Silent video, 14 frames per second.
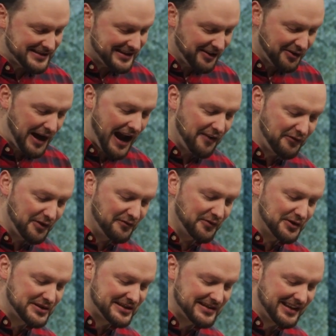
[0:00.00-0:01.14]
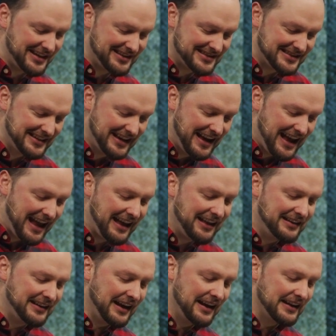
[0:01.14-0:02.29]
The other half of the verse says,
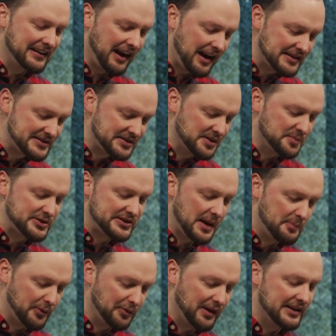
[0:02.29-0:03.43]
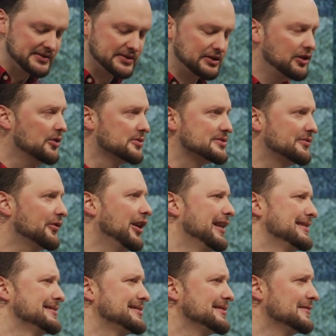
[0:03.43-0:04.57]
and a gossip separates close
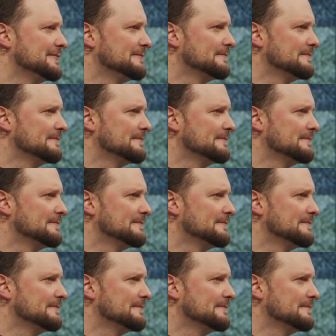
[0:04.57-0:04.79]
friends.